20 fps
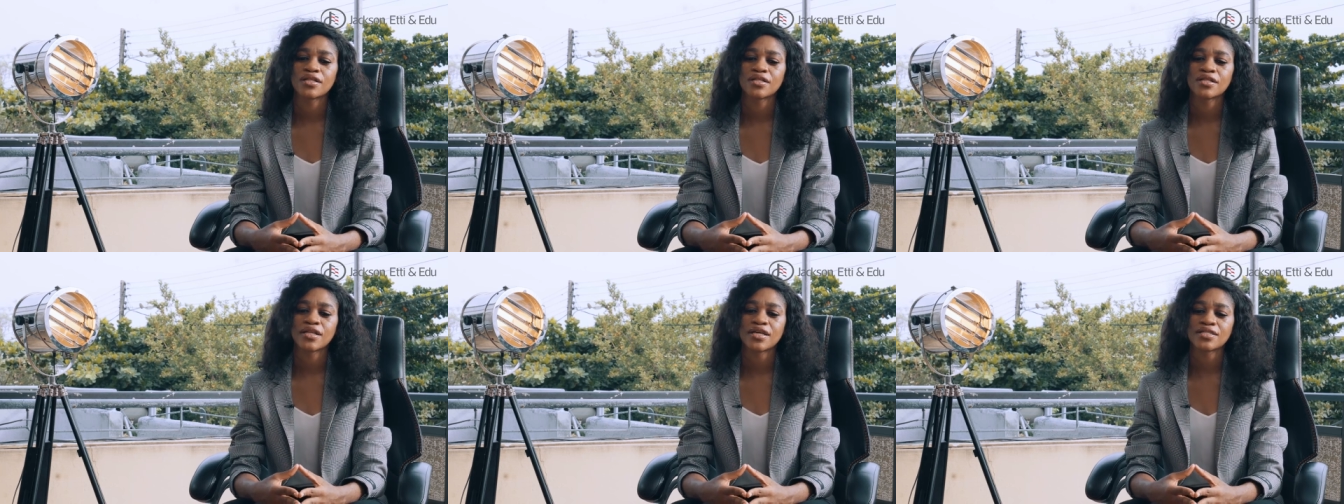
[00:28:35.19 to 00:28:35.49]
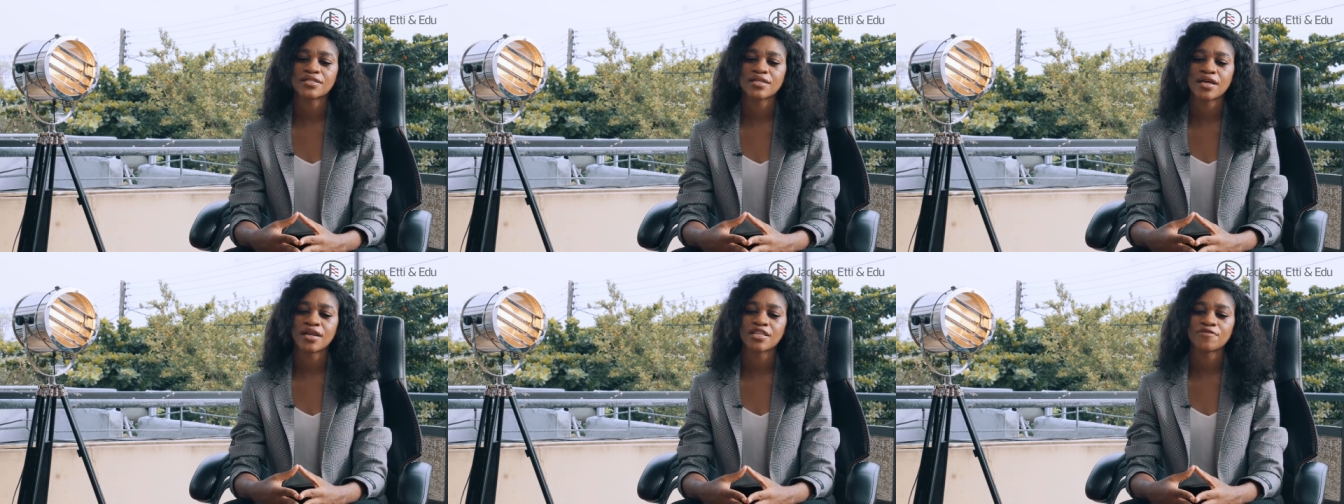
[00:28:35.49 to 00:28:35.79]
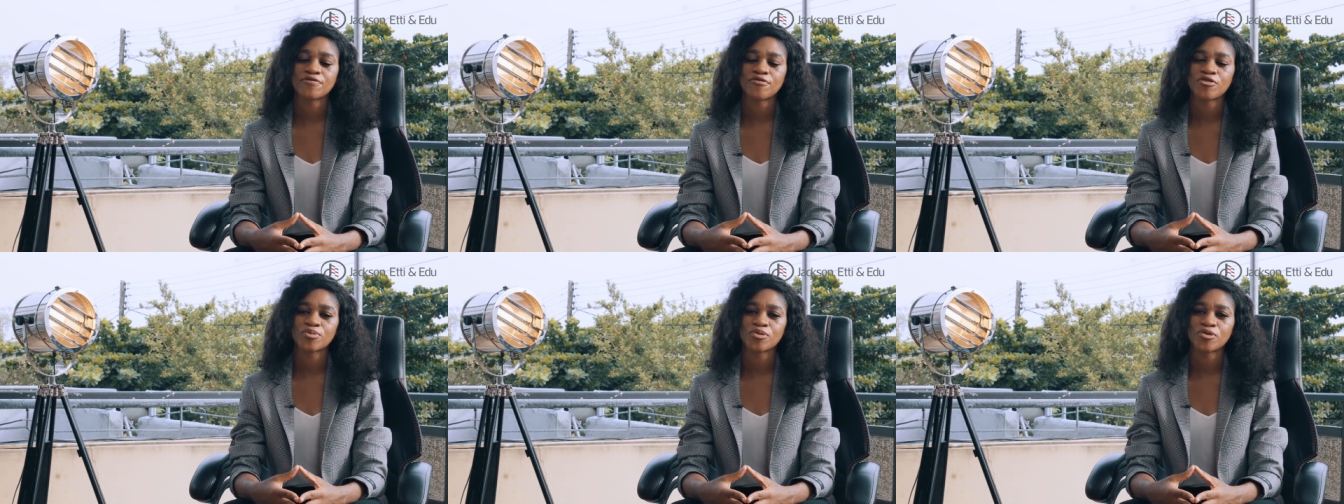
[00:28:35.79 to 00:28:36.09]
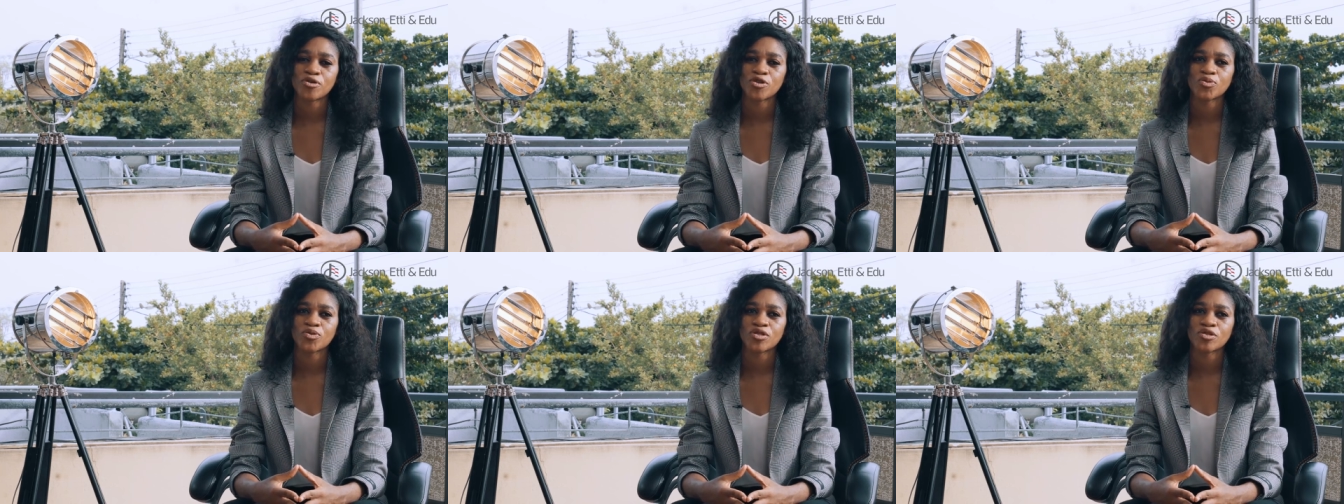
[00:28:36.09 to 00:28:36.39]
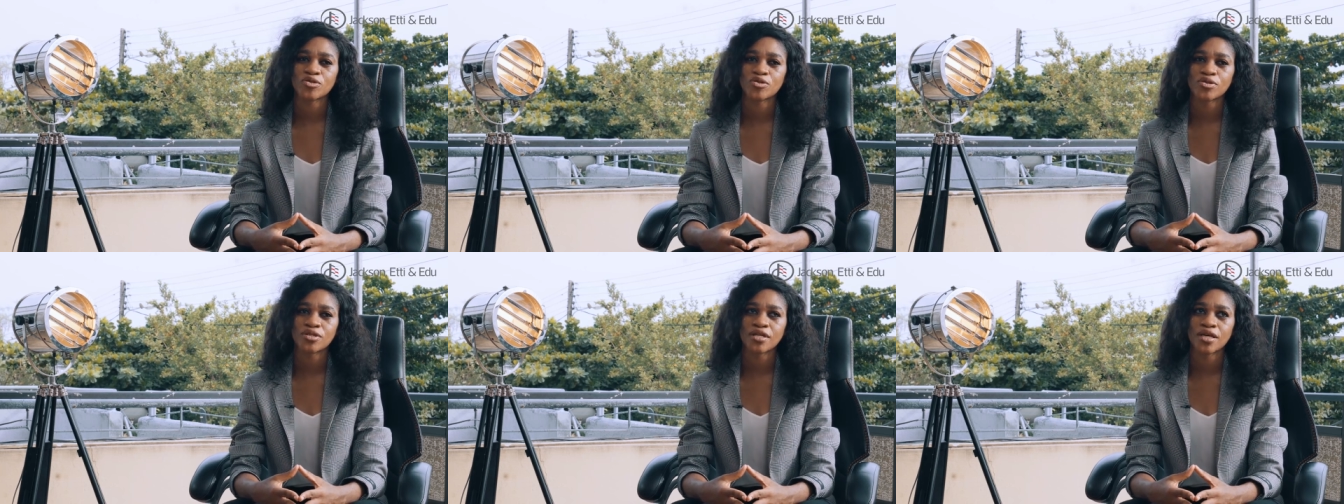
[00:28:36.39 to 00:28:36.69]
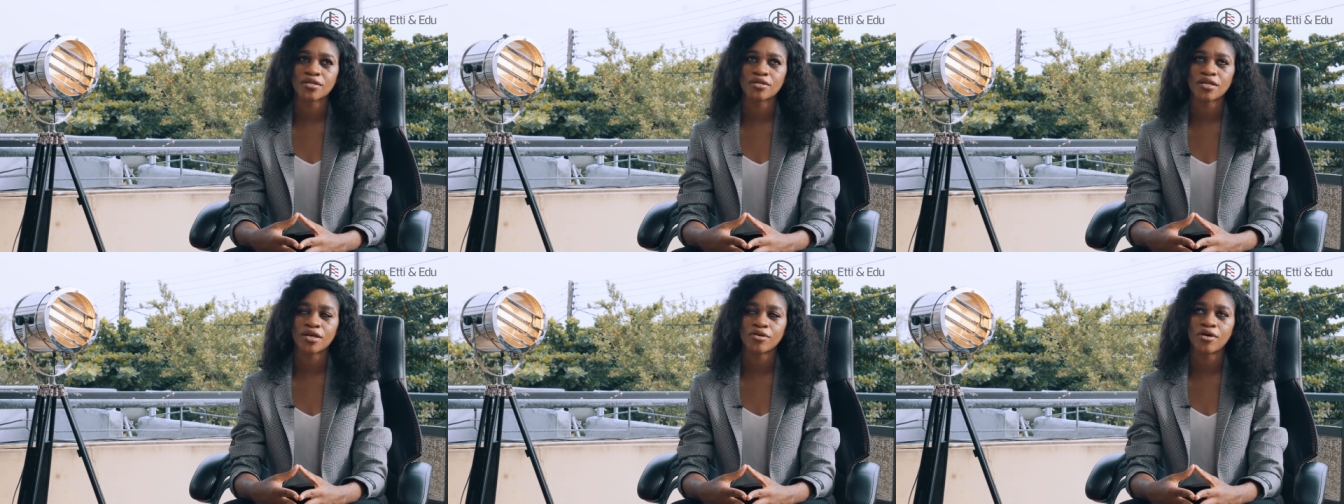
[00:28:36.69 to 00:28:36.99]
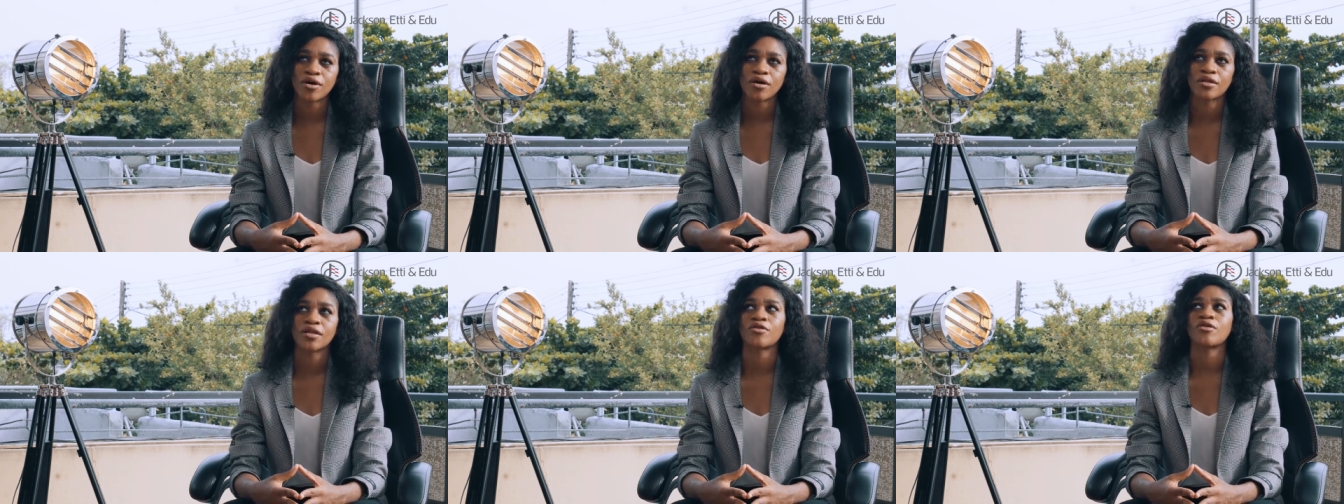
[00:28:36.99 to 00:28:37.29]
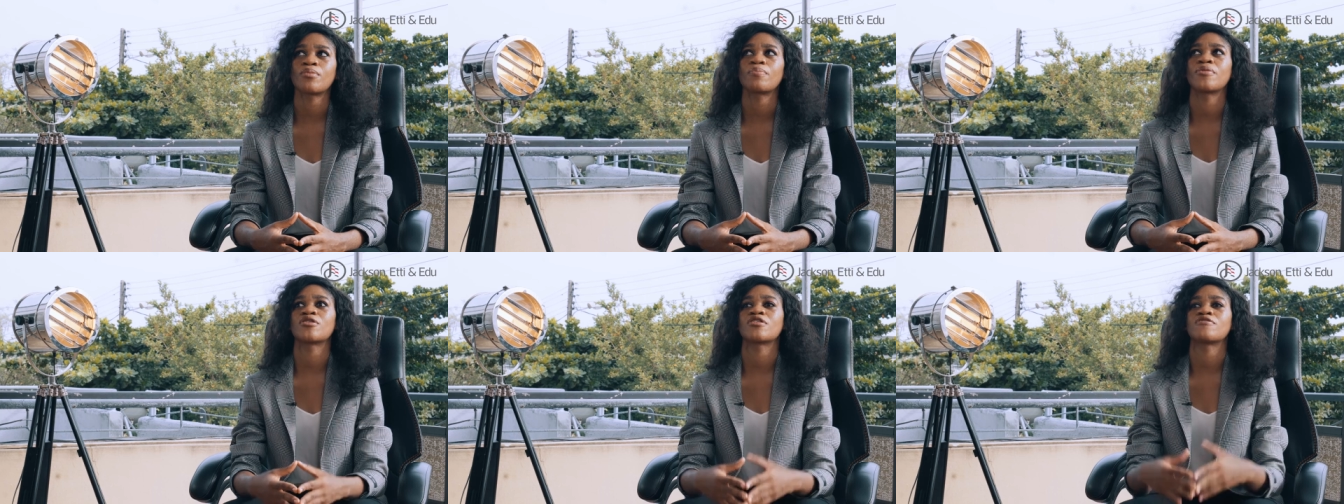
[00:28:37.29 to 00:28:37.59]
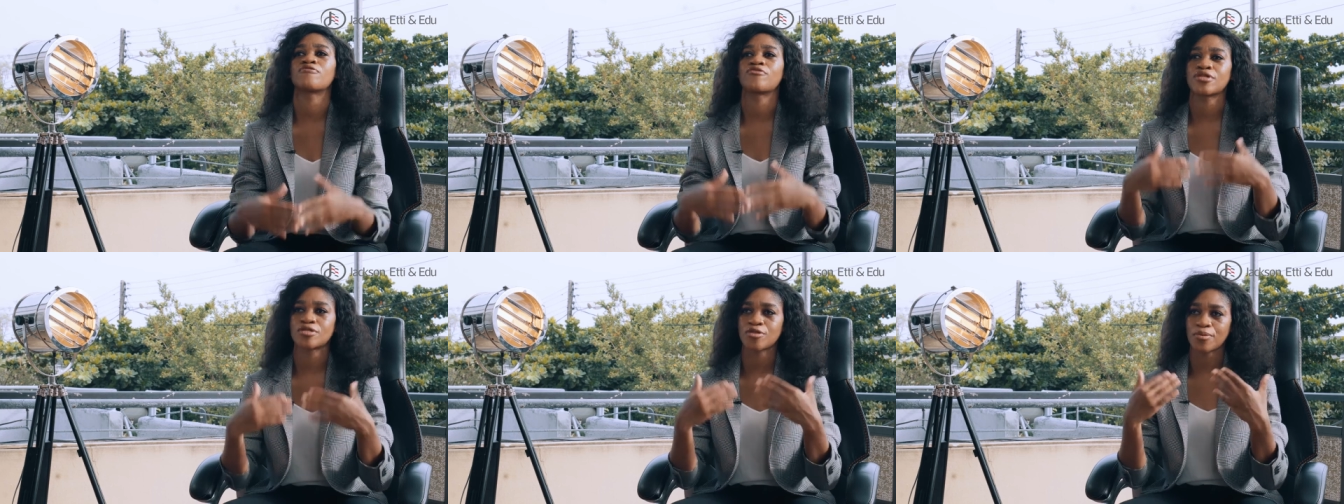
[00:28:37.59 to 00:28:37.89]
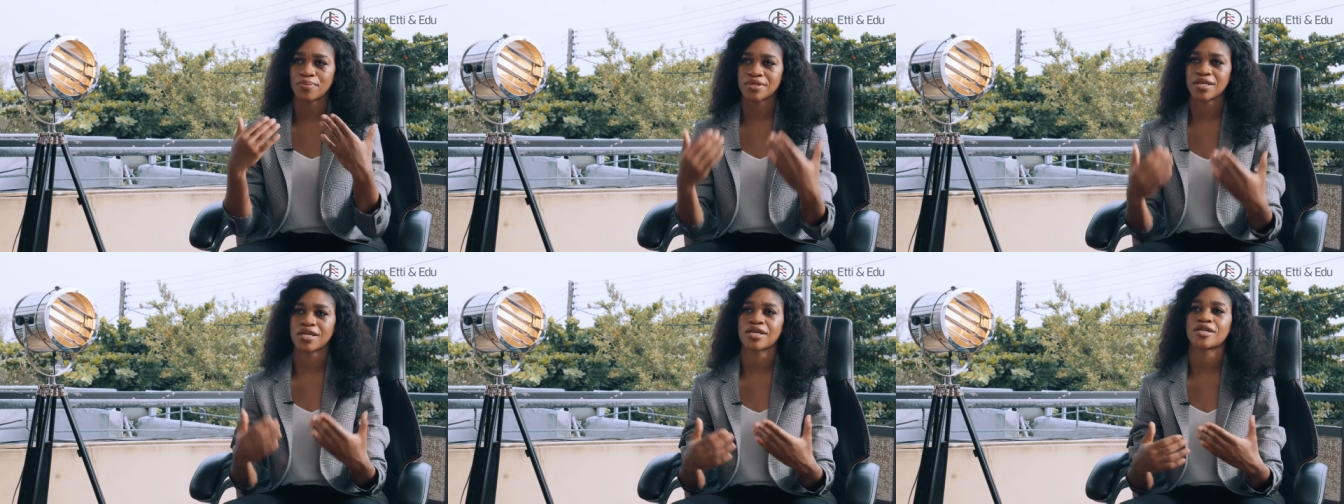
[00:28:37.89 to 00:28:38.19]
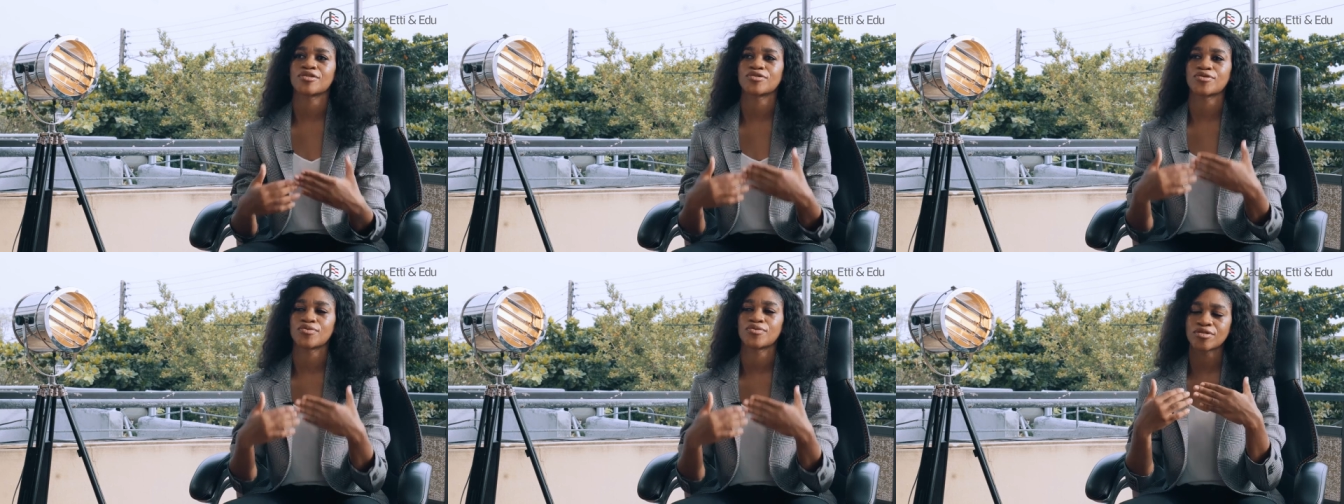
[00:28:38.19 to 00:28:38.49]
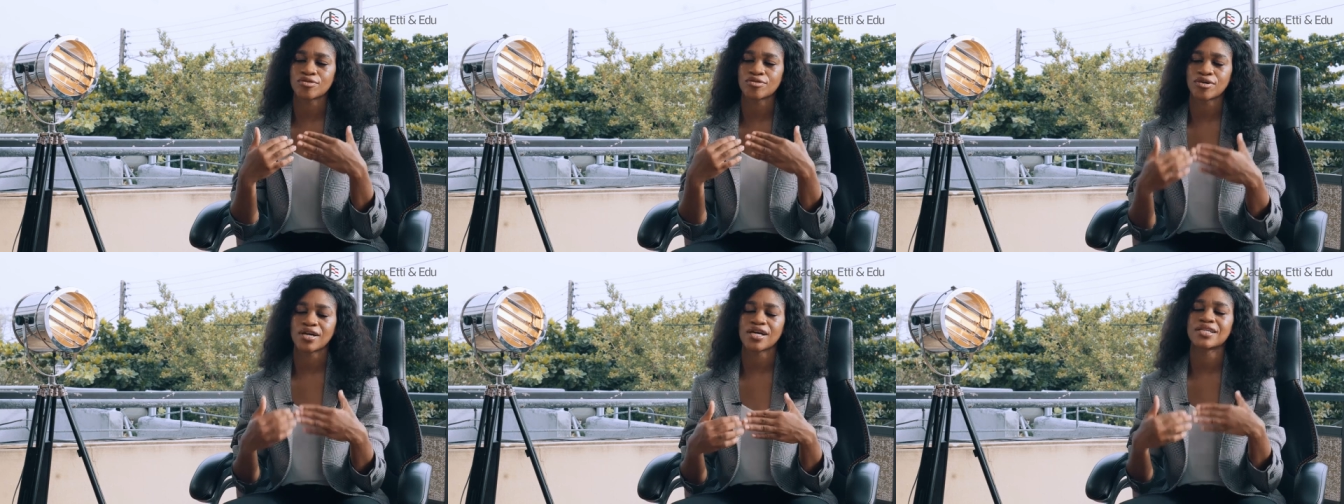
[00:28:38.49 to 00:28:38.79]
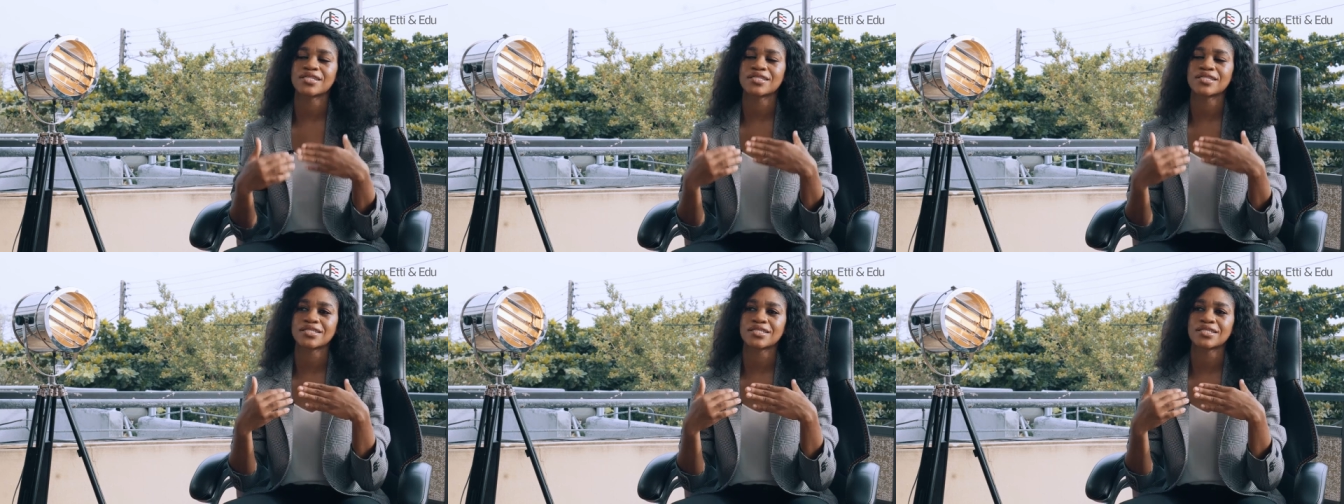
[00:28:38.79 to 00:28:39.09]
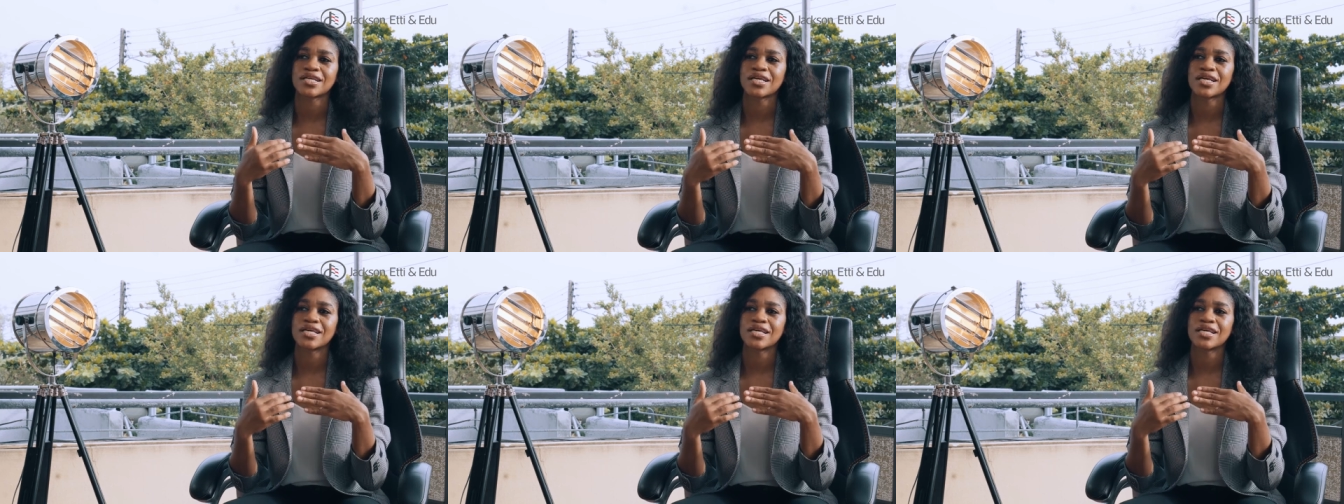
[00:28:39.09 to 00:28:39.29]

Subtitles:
that's a challenge for us because there are not many of us up there, so it's not as